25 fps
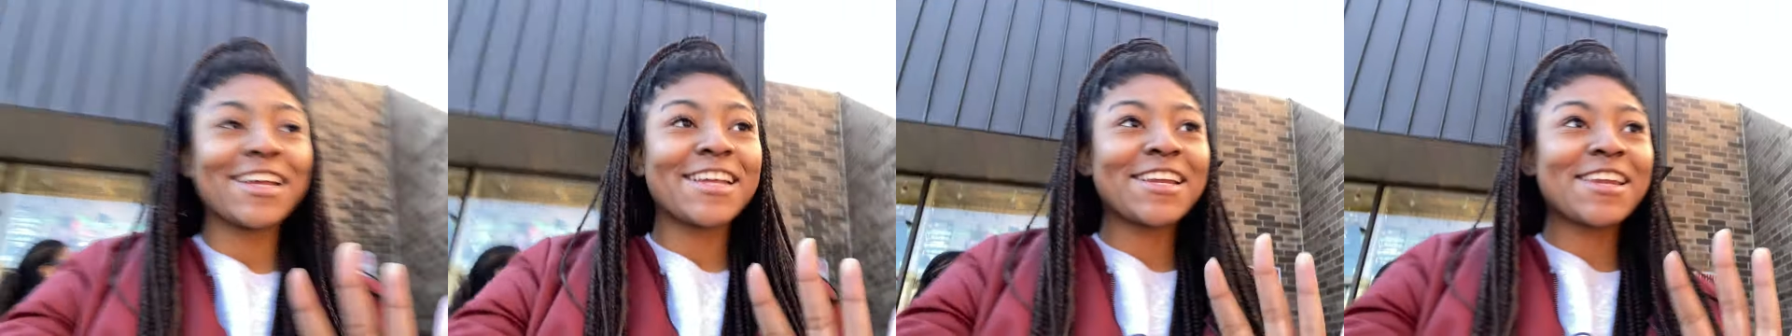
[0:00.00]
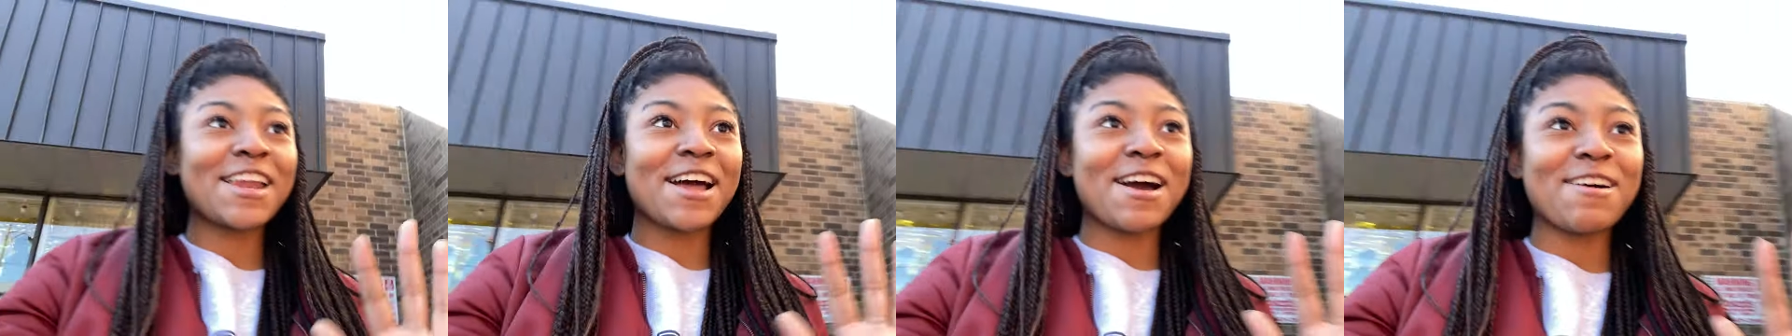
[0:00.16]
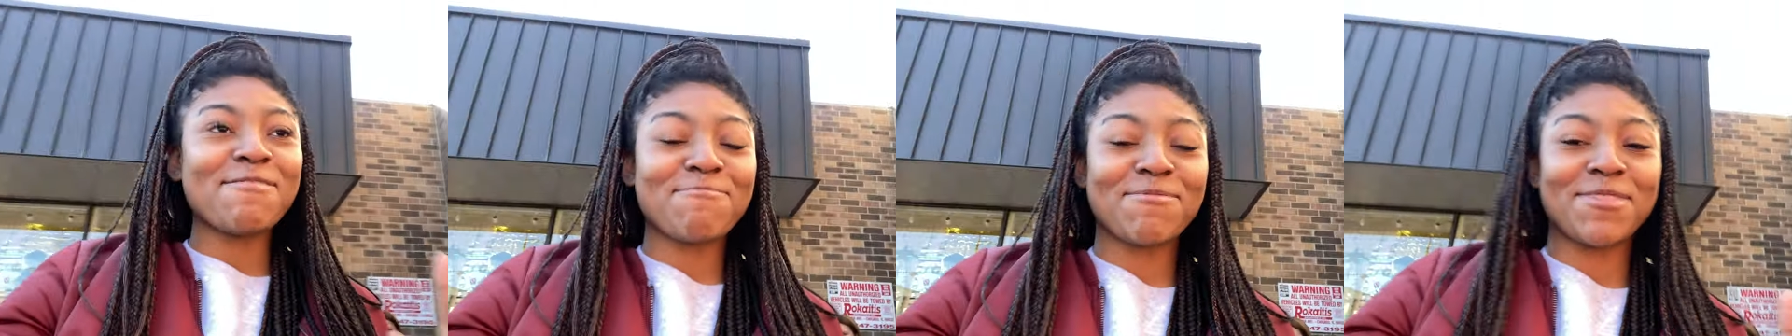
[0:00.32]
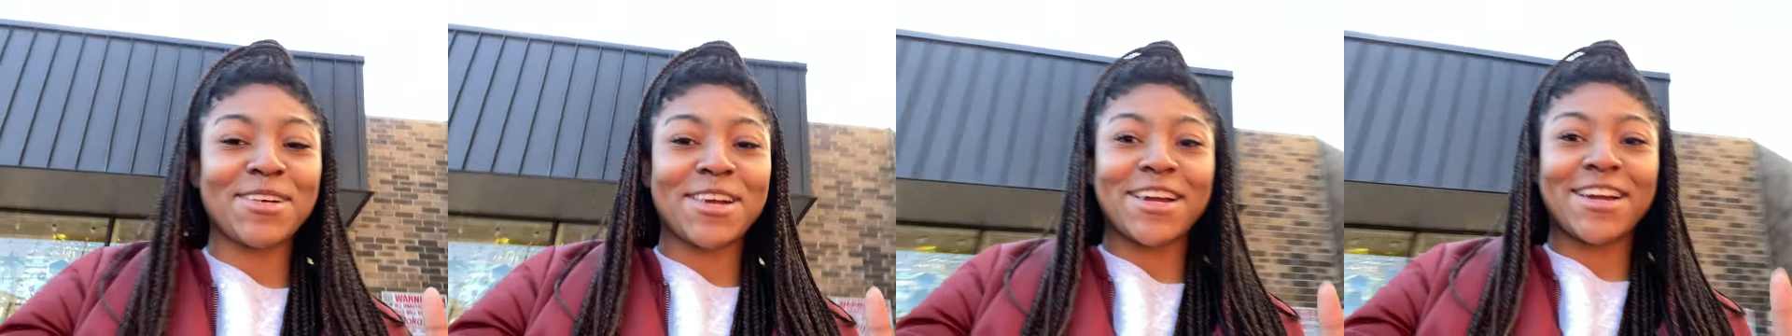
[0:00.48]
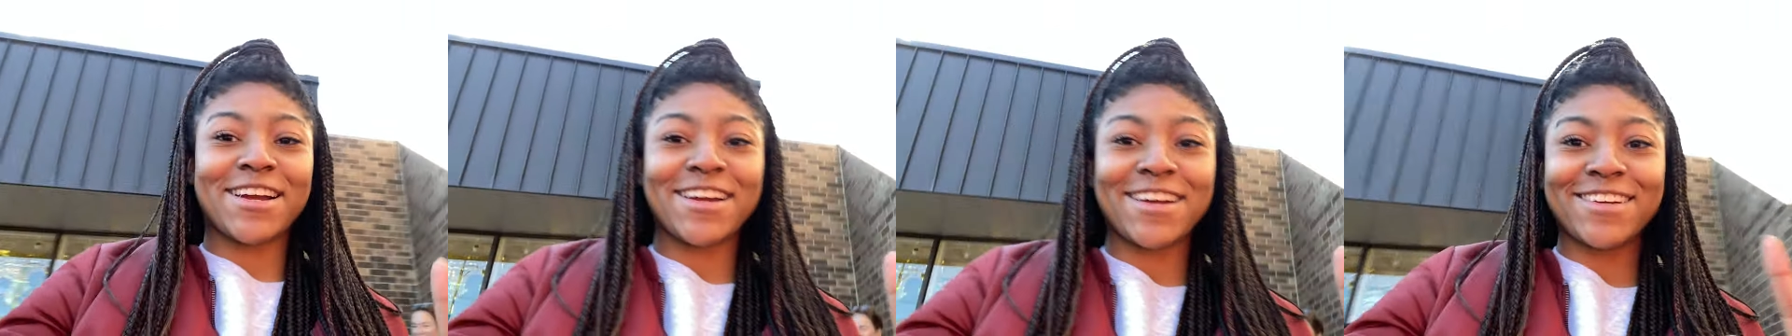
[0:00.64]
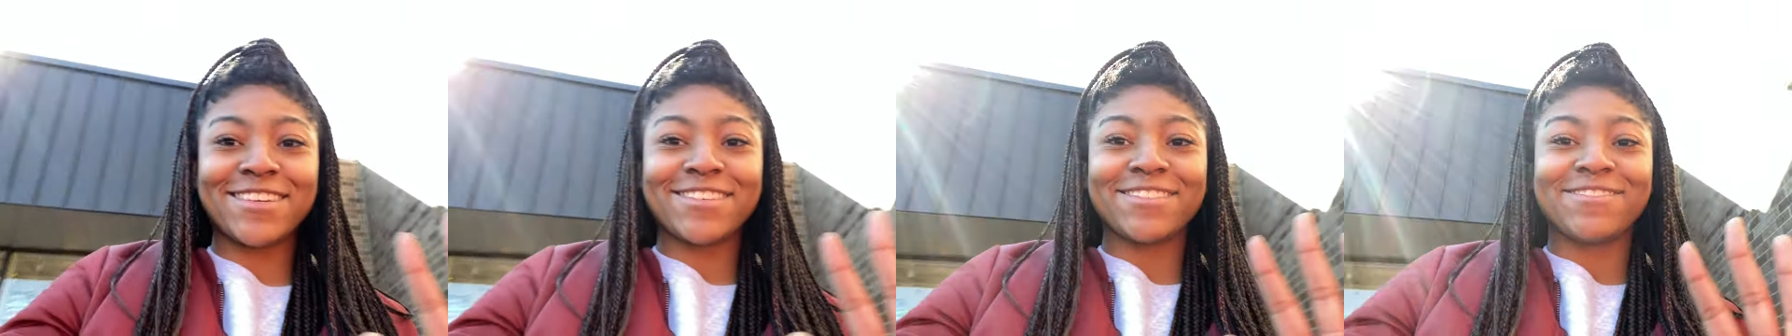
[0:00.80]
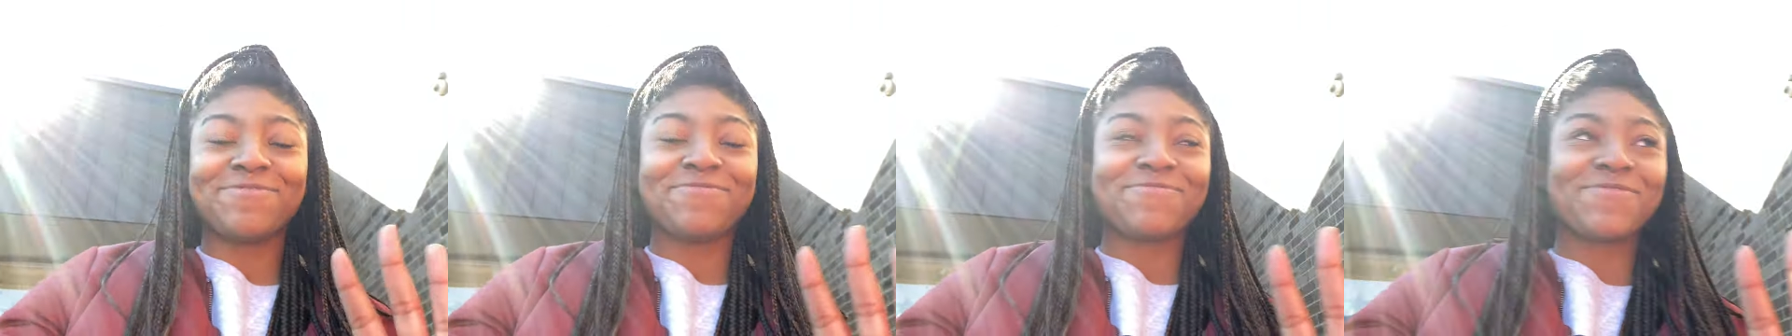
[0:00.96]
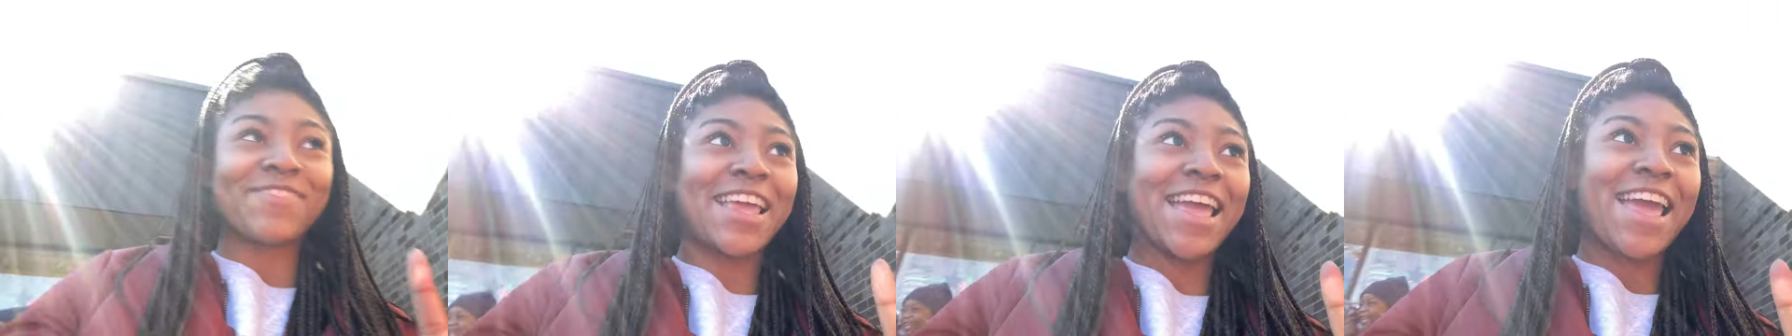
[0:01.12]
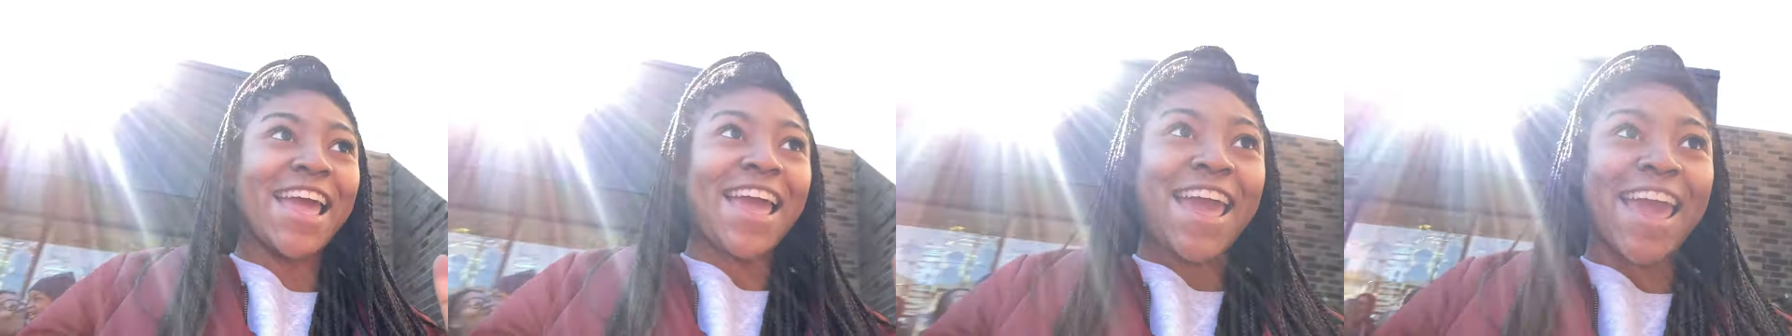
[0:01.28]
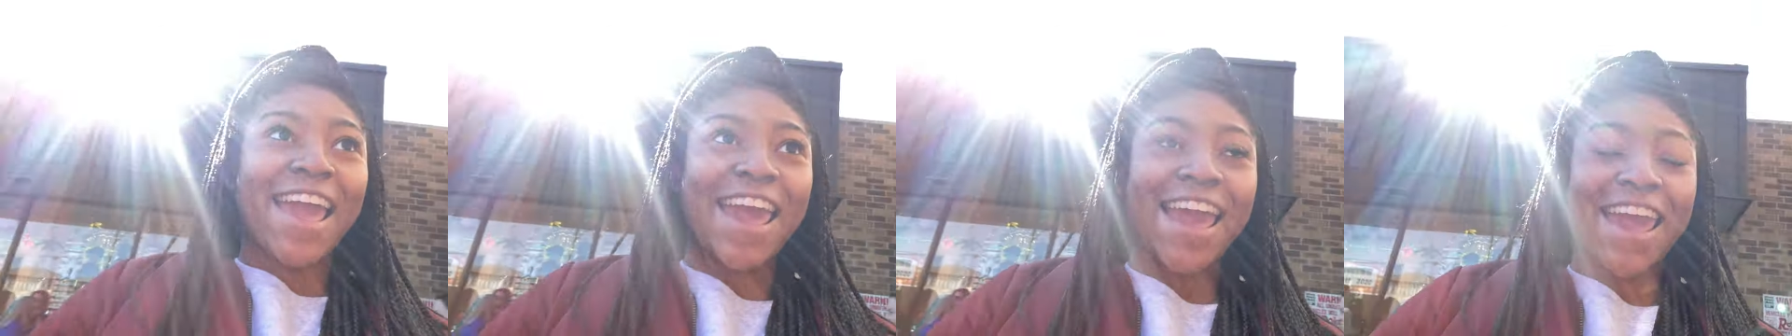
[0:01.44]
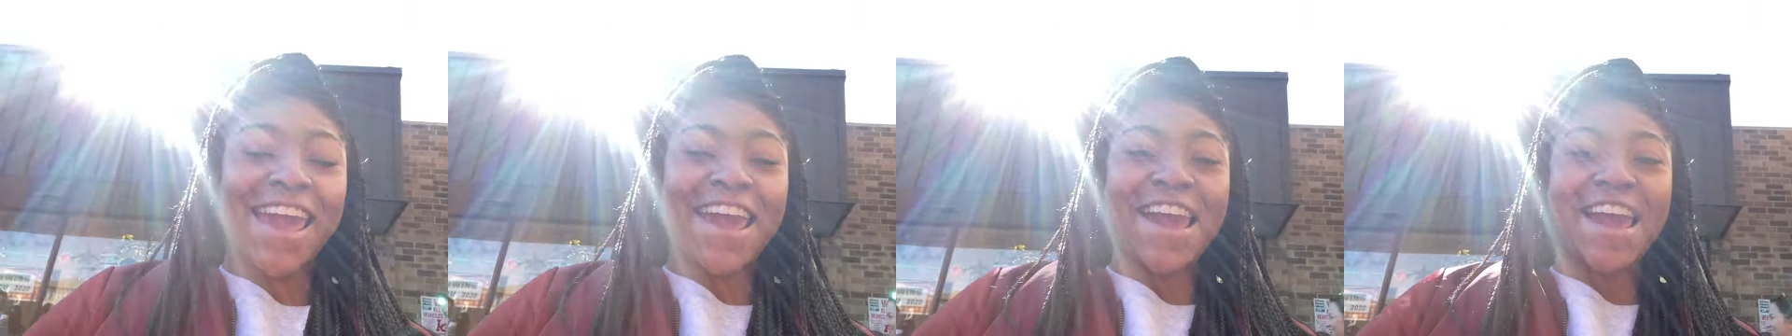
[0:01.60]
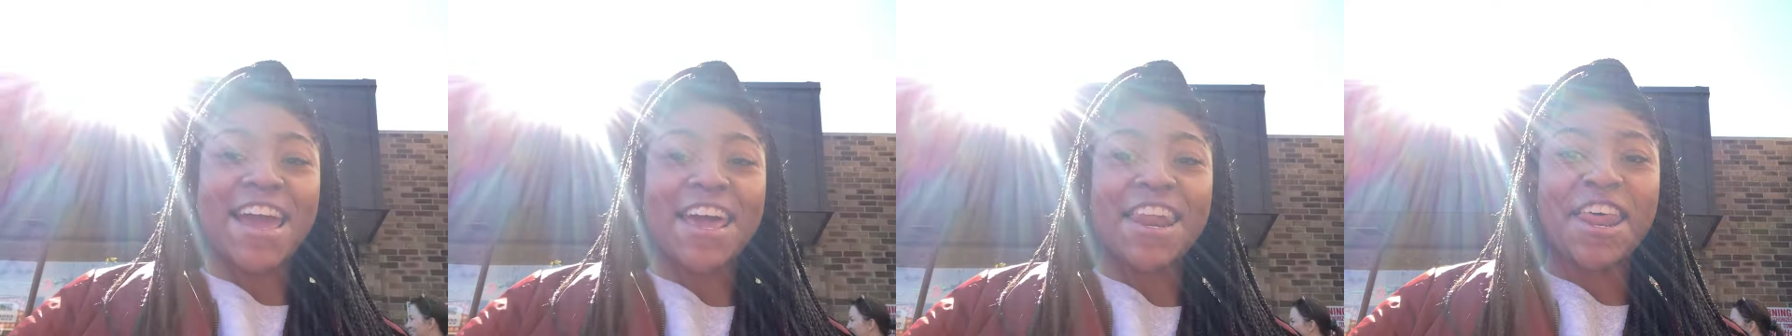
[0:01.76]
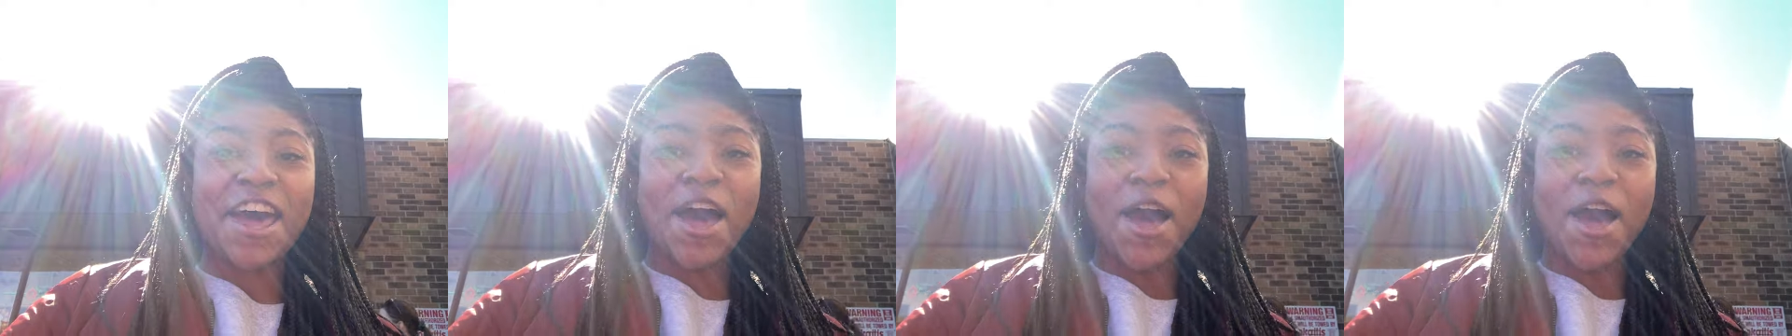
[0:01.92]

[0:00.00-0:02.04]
a number. And